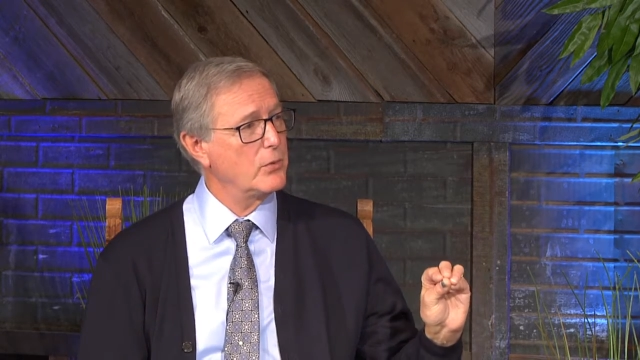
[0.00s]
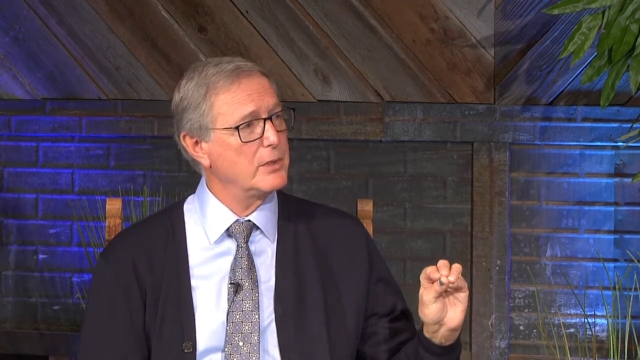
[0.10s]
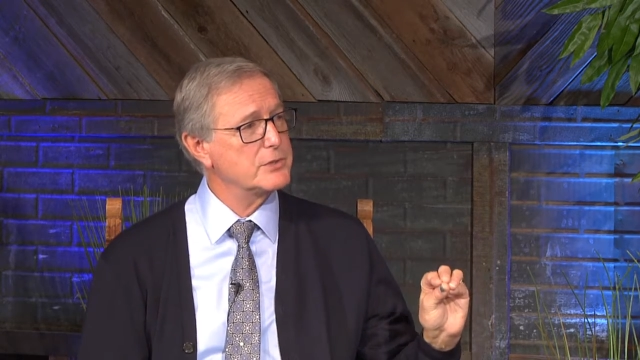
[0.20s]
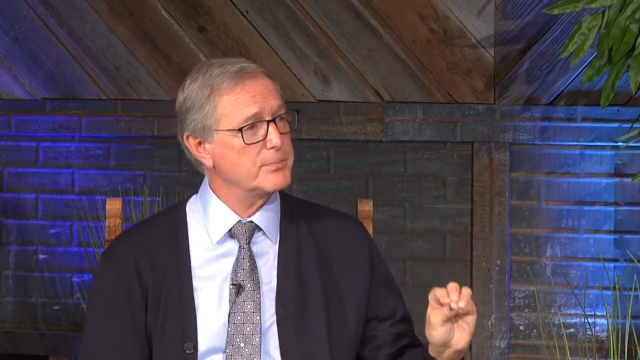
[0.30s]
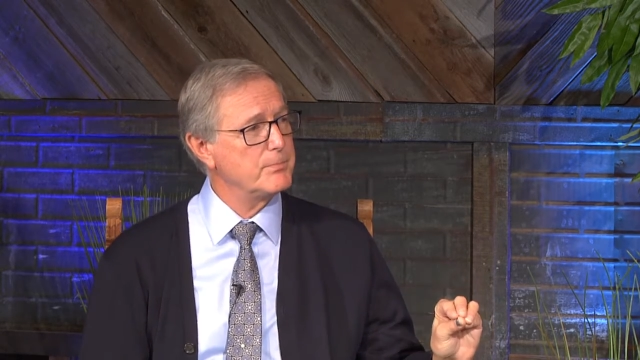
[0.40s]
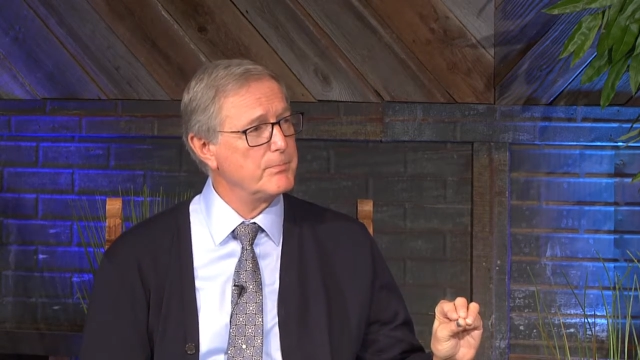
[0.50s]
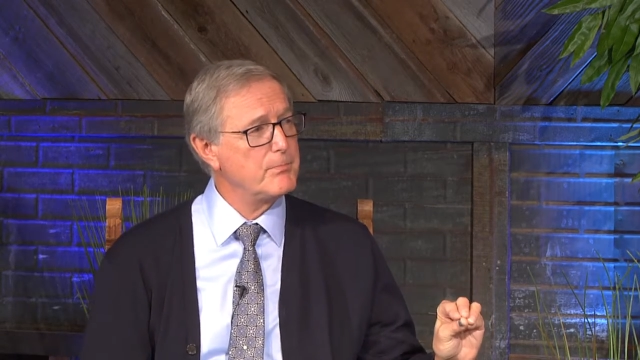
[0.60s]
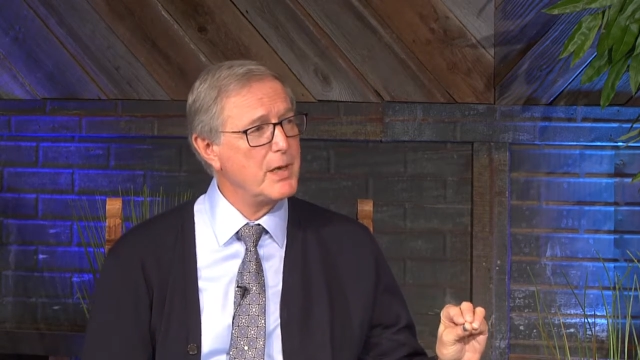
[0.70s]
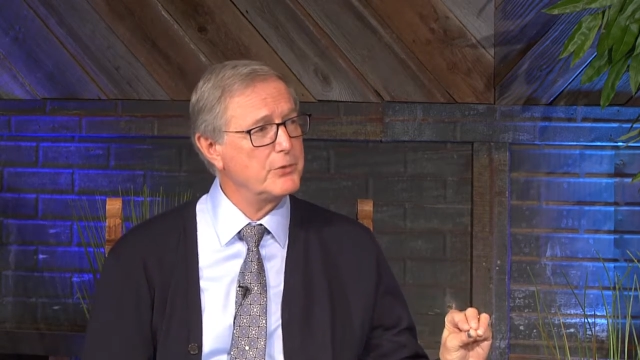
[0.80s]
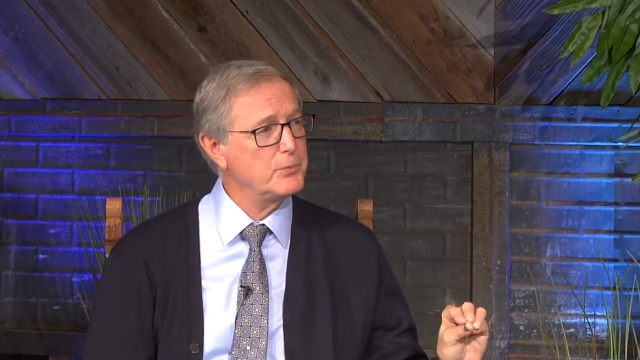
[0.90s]
which
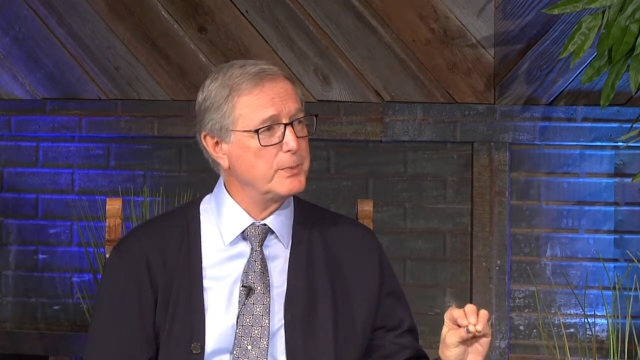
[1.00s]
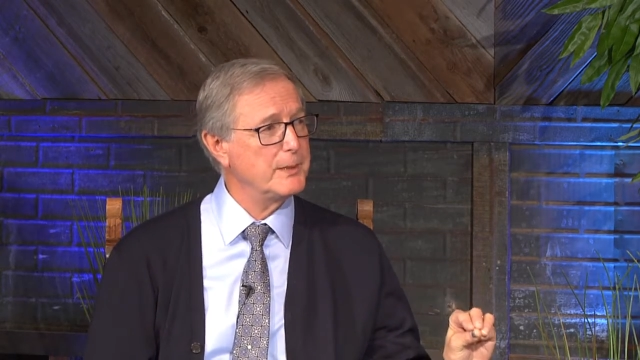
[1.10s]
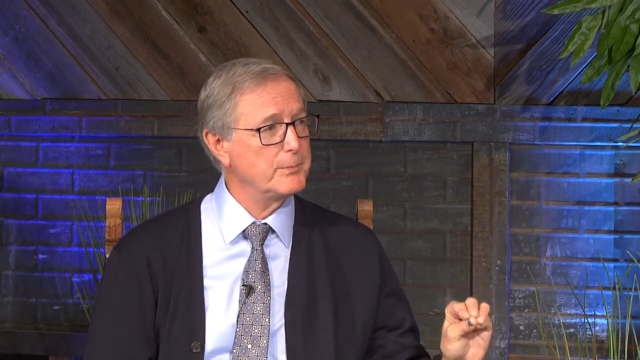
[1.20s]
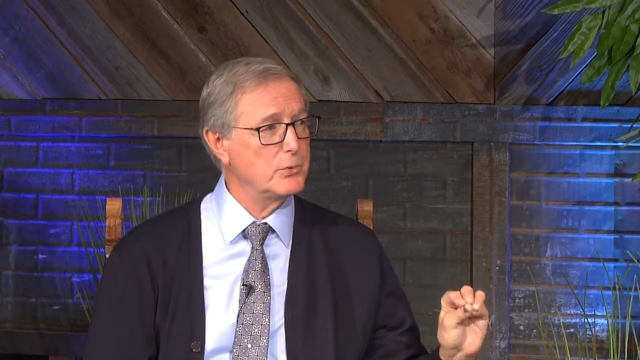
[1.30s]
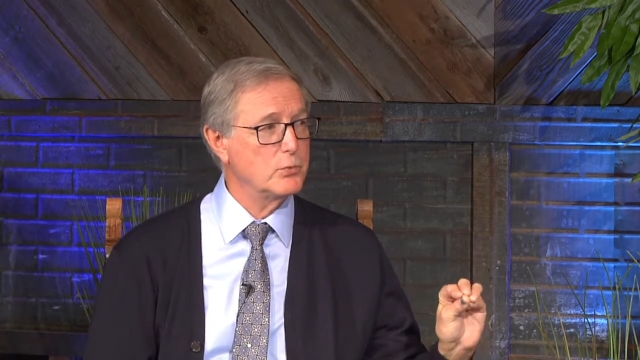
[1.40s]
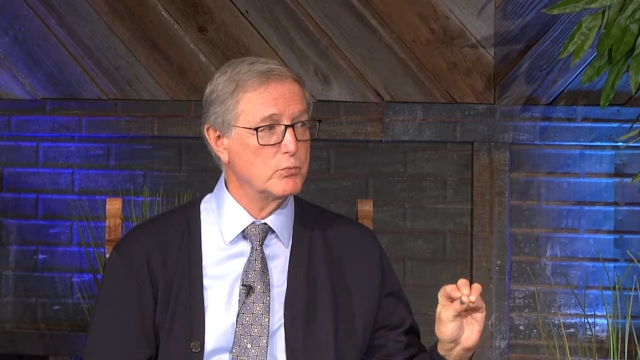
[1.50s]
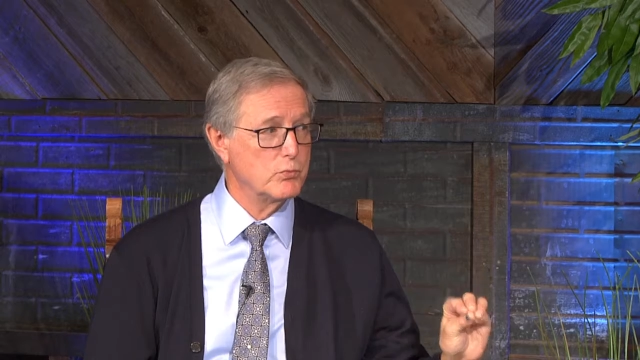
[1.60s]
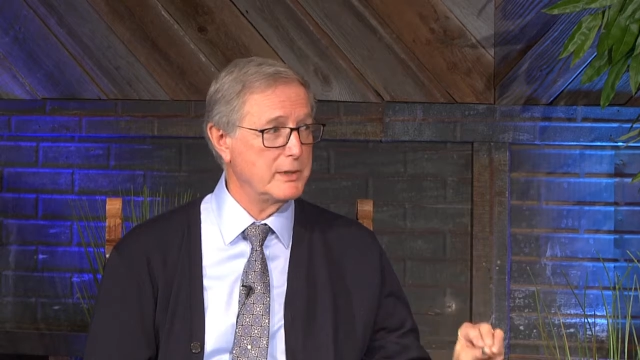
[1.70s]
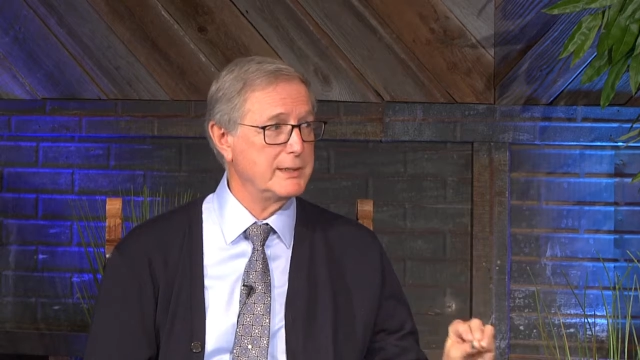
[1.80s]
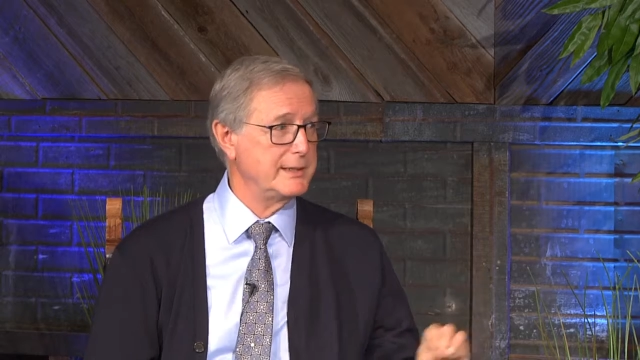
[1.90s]
most people
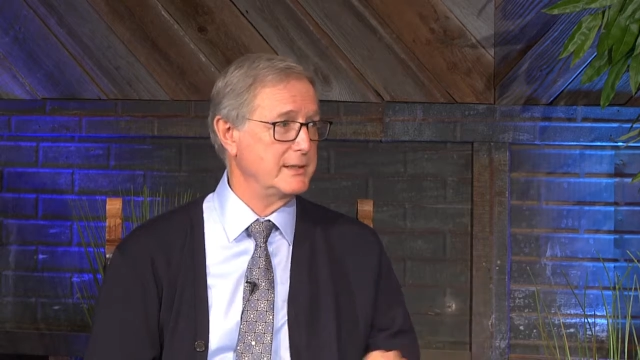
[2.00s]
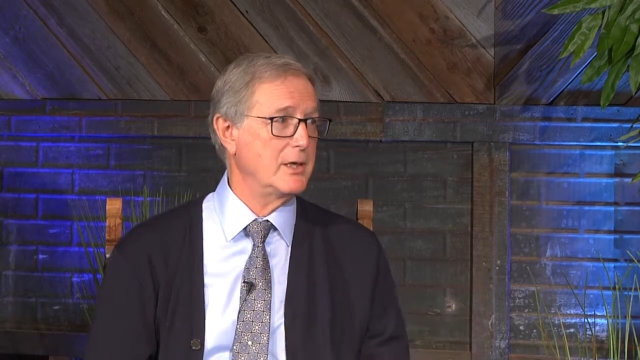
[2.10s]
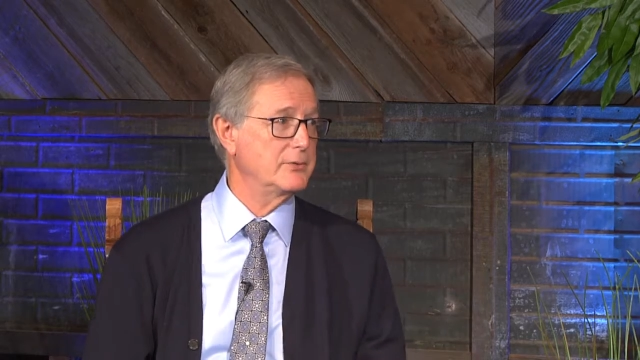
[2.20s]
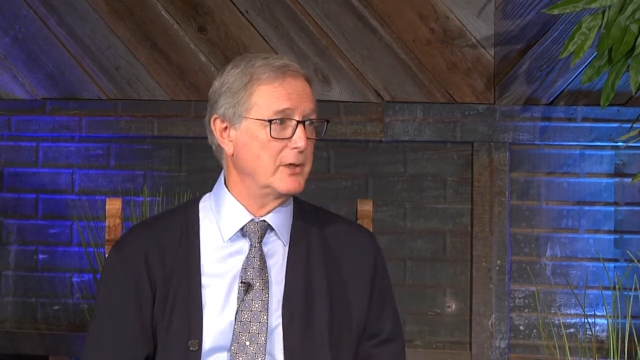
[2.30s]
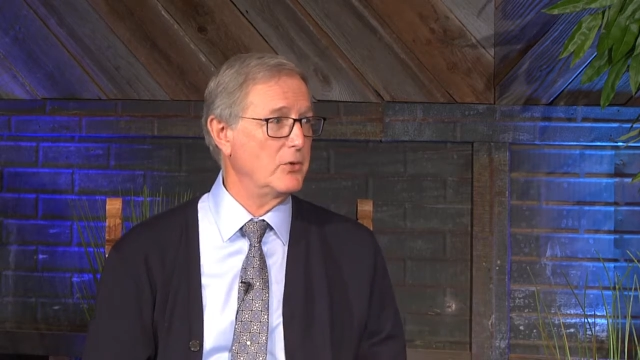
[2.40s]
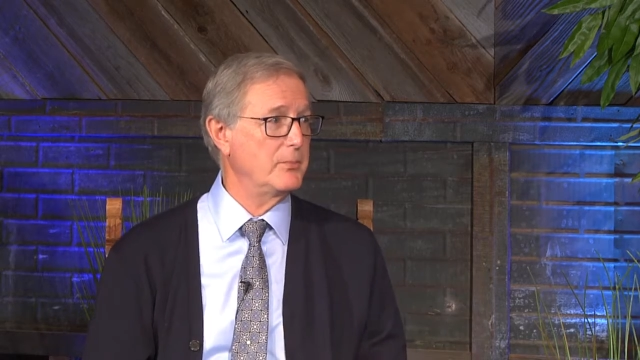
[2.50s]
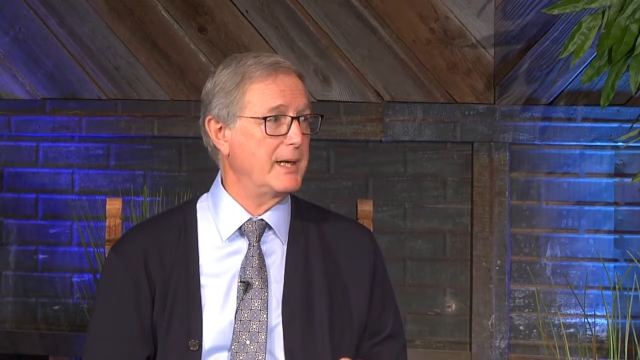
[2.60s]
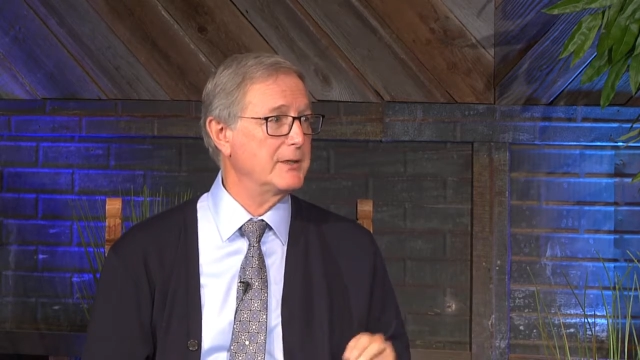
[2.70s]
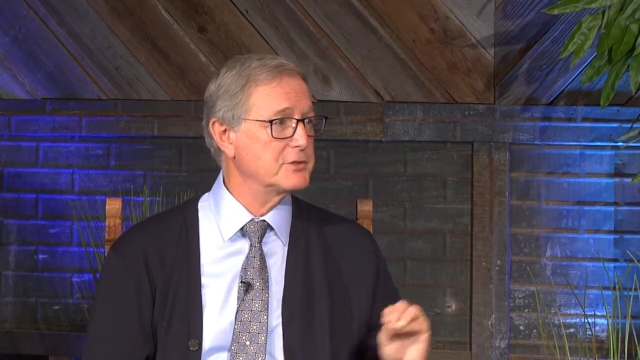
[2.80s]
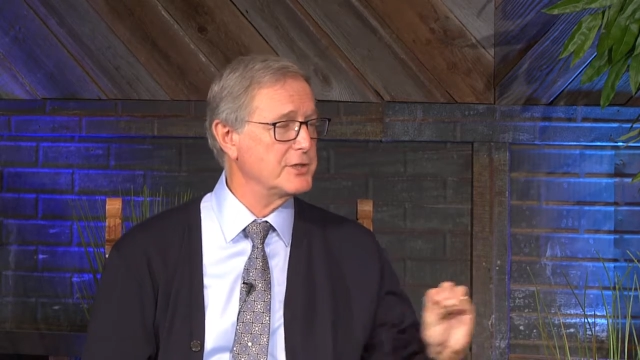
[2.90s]
really don't know
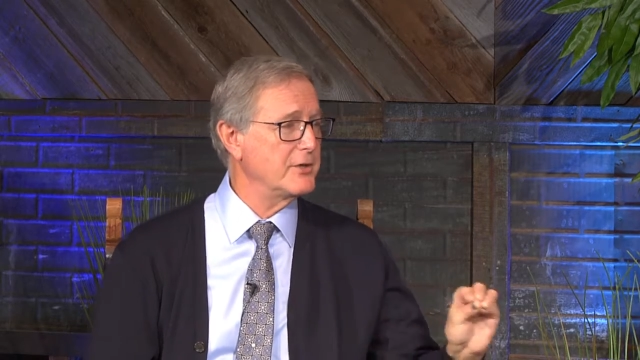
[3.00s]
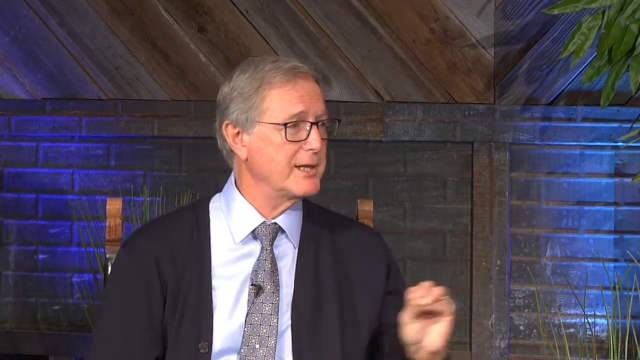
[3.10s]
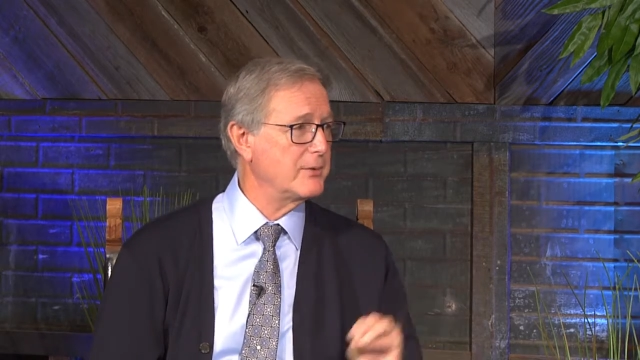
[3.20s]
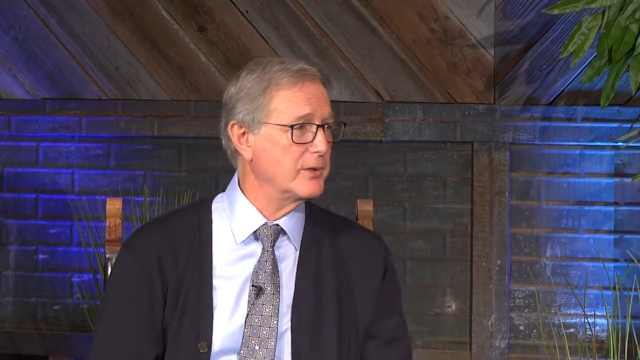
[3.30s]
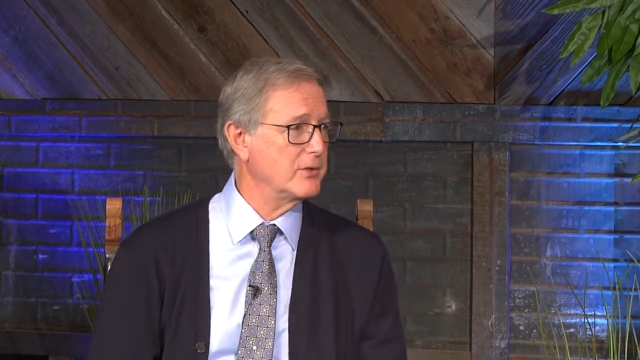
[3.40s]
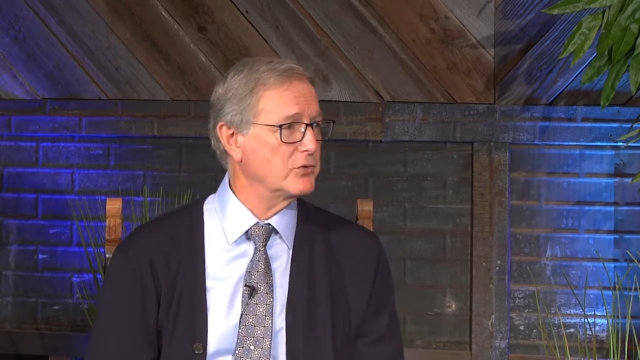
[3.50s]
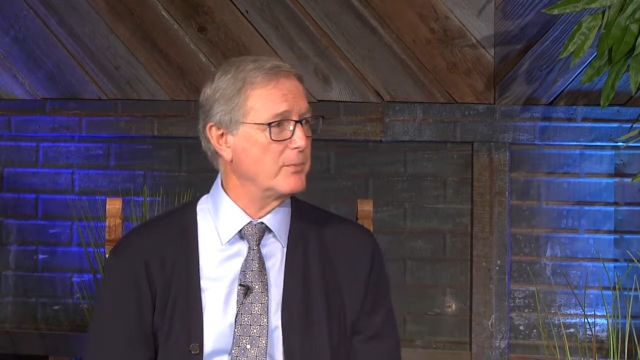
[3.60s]
about. Share that with us,